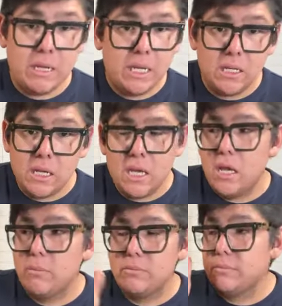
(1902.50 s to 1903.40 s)
I mean,
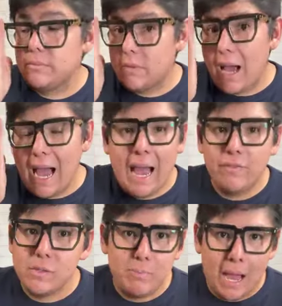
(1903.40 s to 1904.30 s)

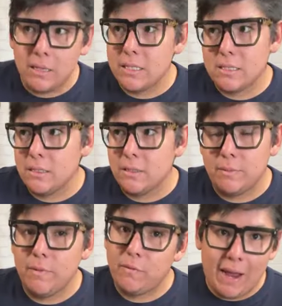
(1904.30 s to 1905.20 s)
I have to balance
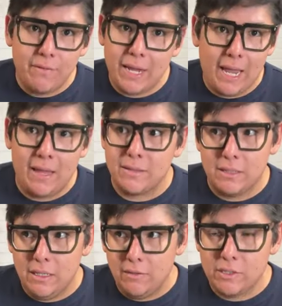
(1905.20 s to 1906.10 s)
the 5
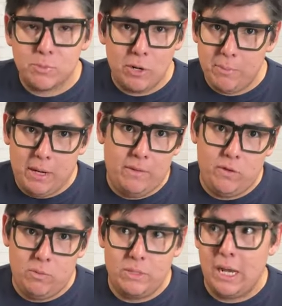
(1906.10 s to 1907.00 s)
cans of spray
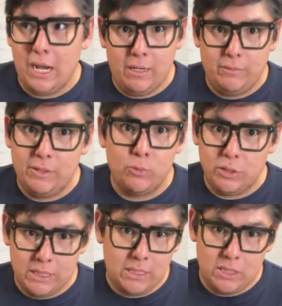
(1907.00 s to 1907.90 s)
paint fumes that I
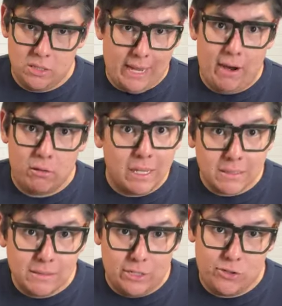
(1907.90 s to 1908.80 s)
released into the air
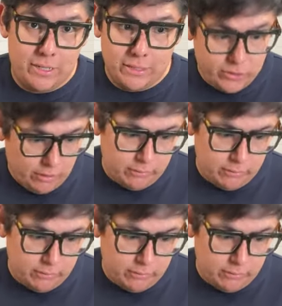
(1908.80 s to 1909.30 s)
yesterday.